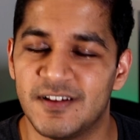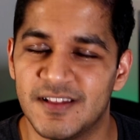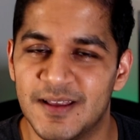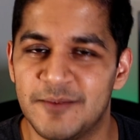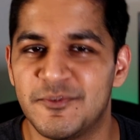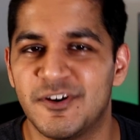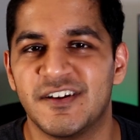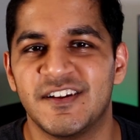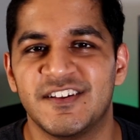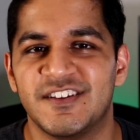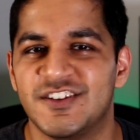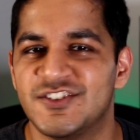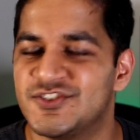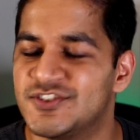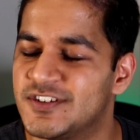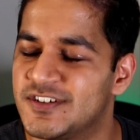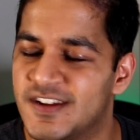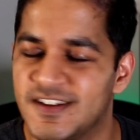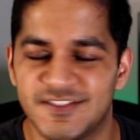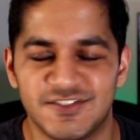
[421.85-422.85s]
They're limited
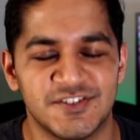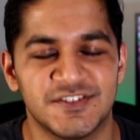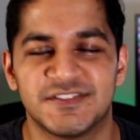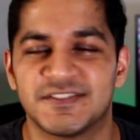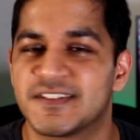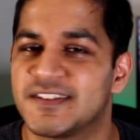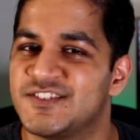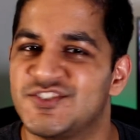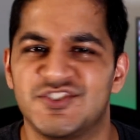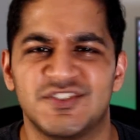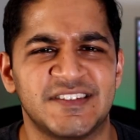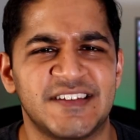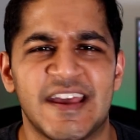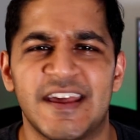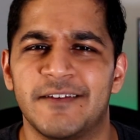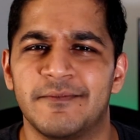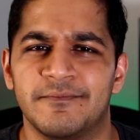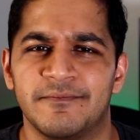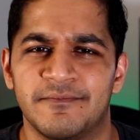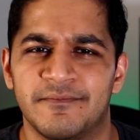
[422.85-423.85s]
edition, just, just
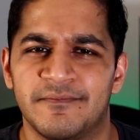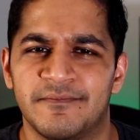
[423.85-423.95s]
get them.